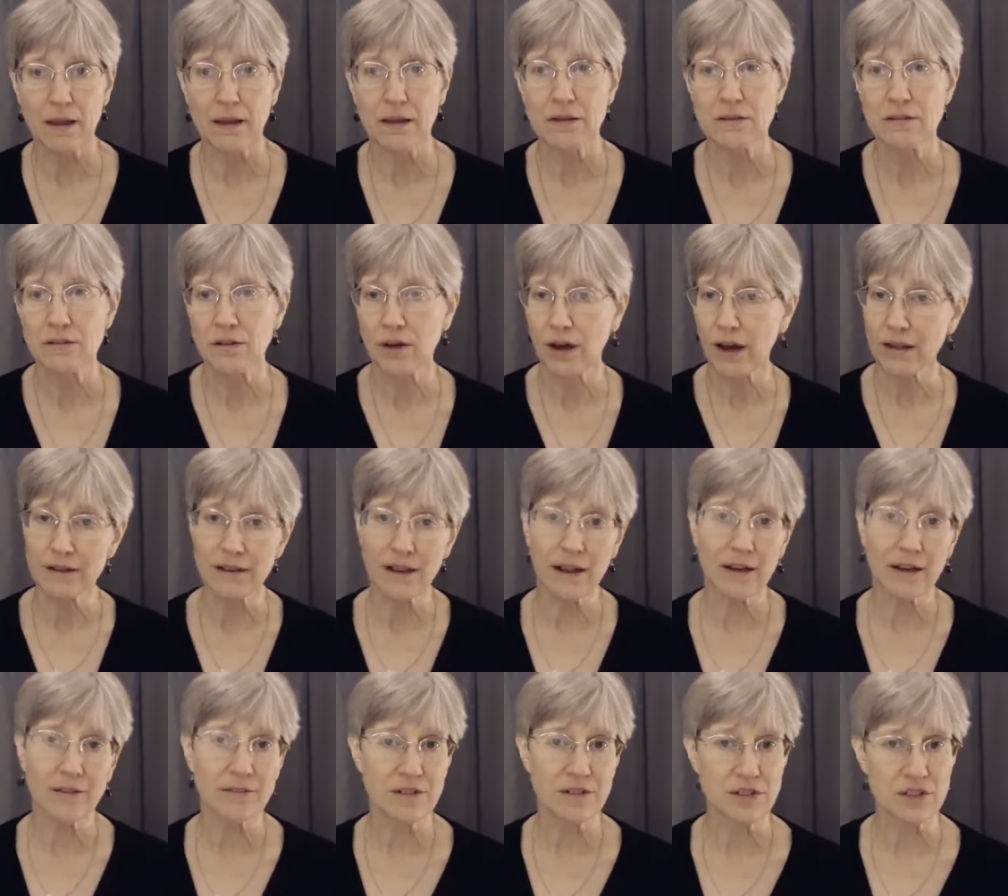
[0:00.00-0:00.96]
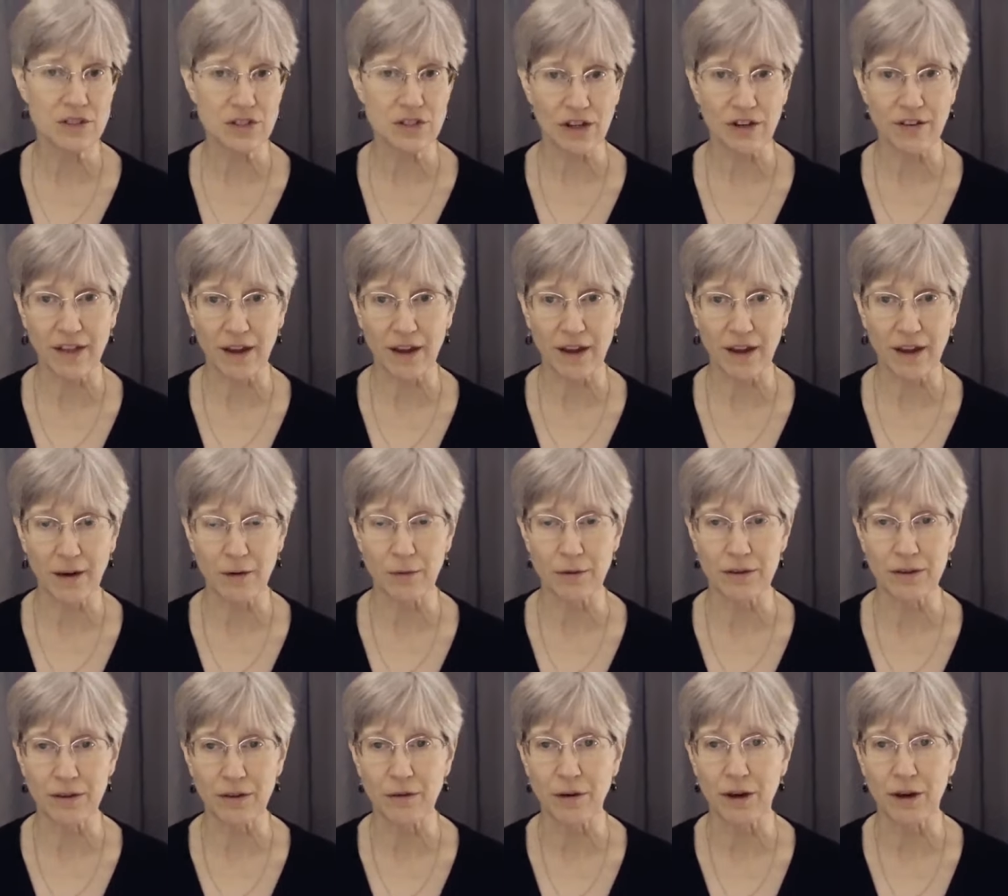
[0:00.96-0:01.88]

So I'd love to share that with you.